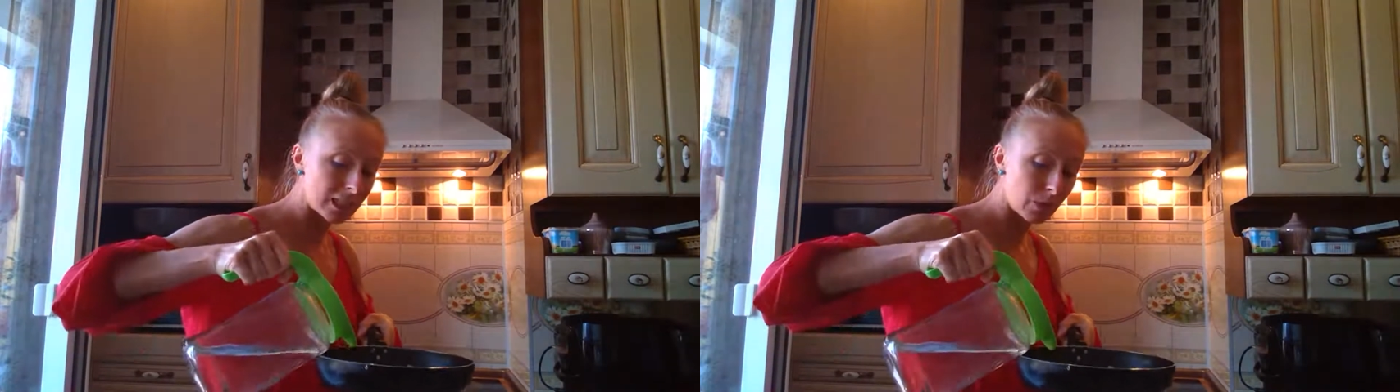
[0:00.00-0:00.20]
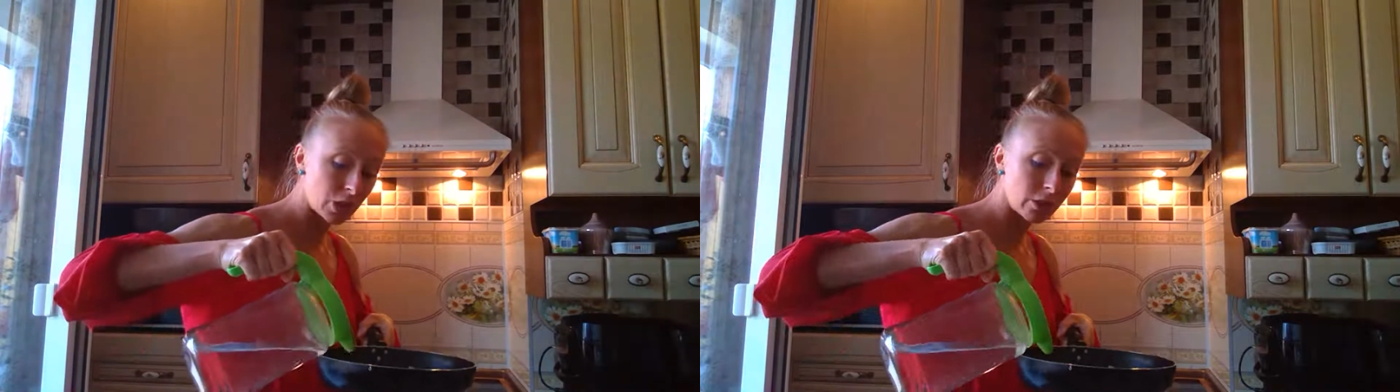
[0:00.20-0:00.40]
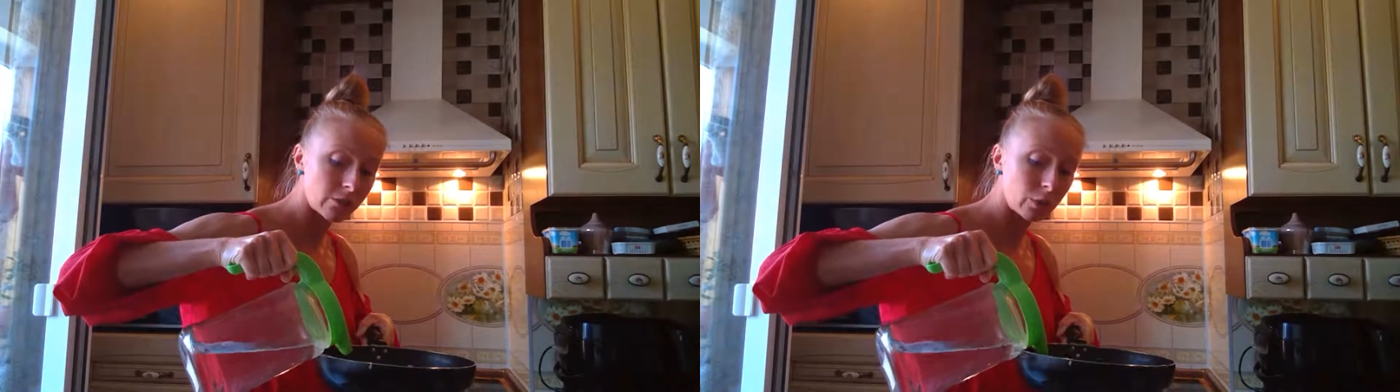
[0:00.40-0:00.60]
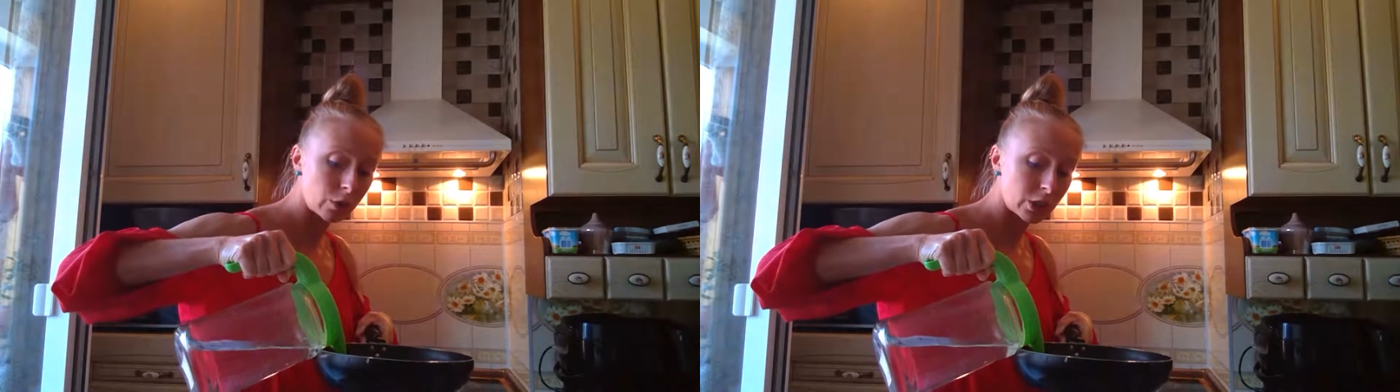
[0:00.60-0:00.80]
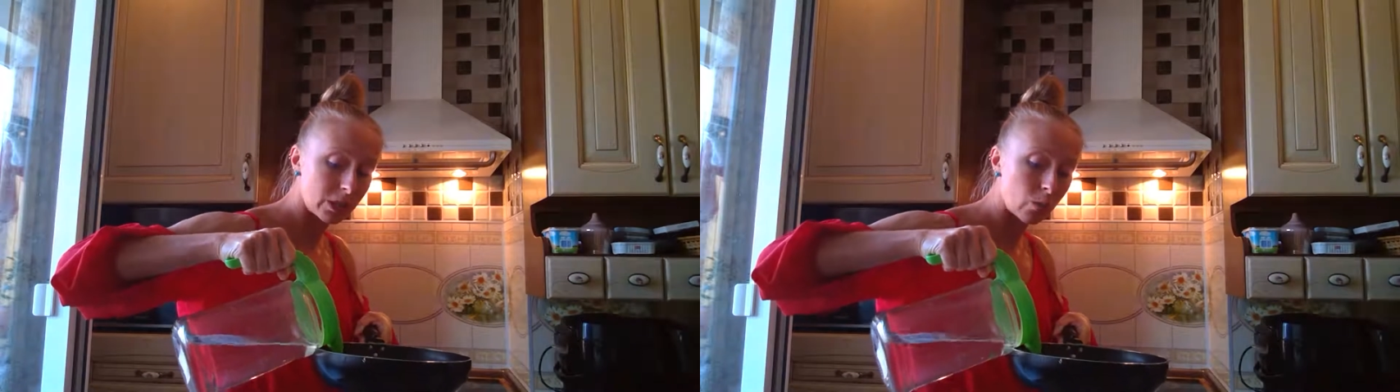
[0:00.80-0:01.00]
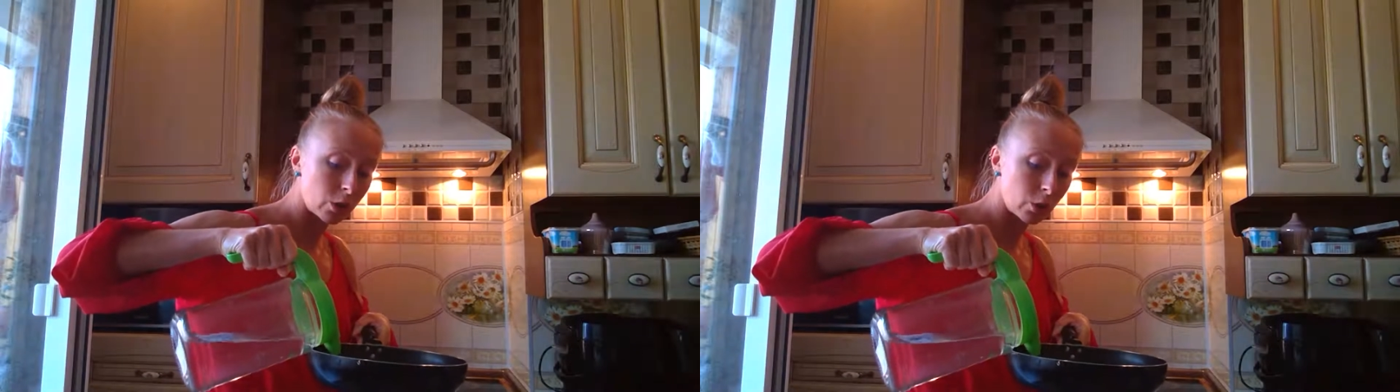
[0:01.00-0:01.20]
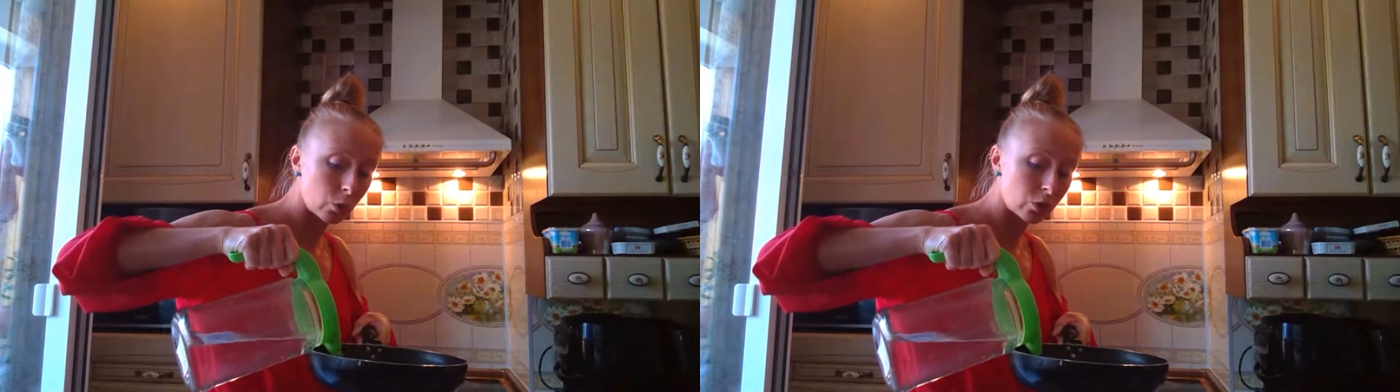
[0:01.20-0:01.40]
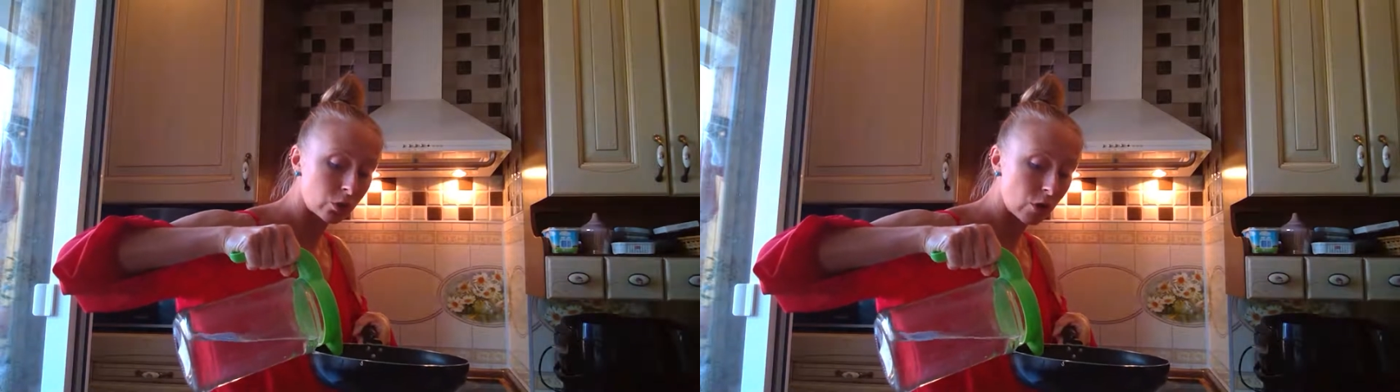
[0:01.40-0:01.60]
especially if you are someone
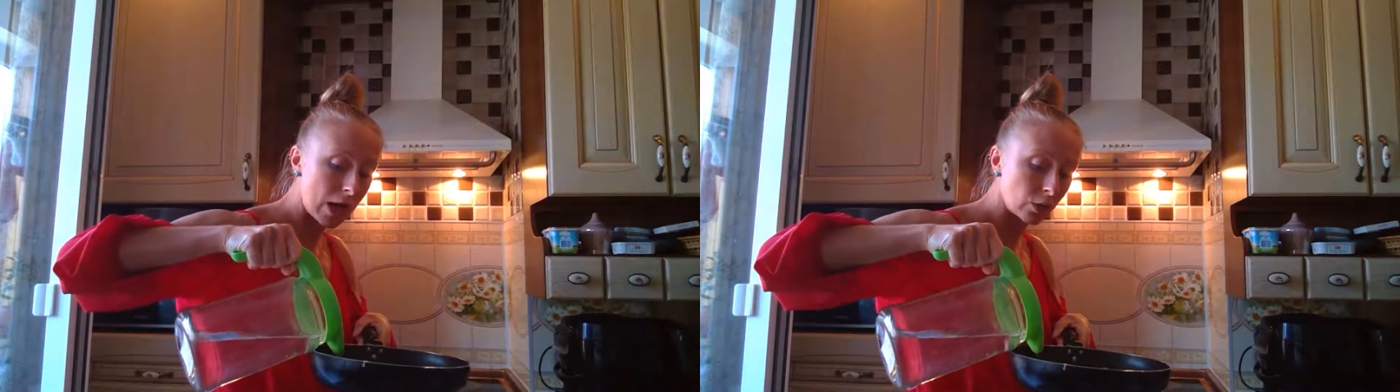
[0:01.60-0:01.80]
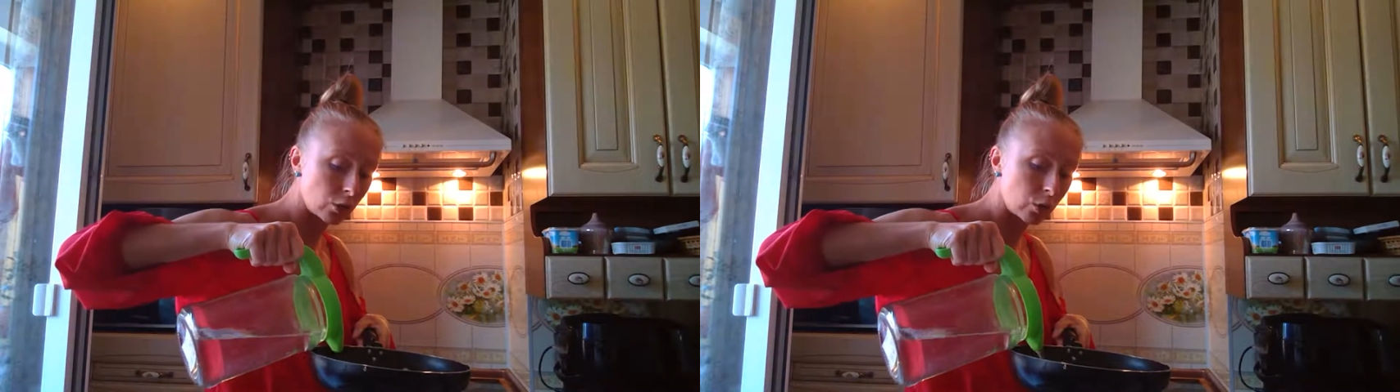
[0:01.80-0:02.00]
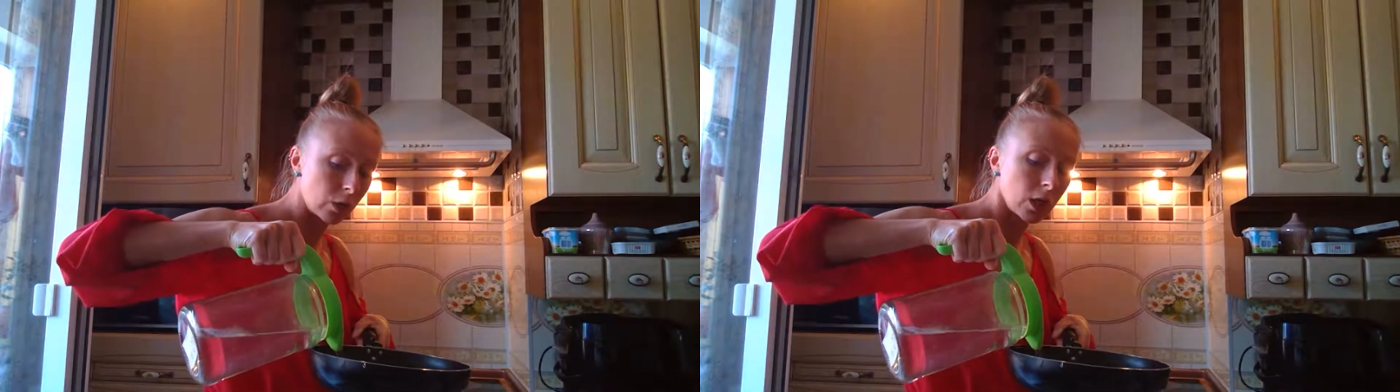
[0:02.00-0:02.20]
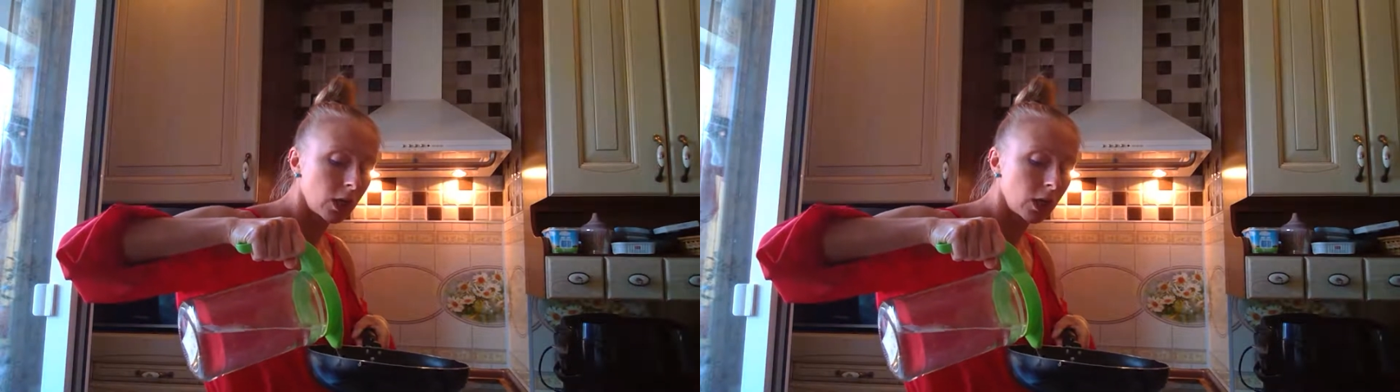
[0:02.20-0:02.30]
who is trying to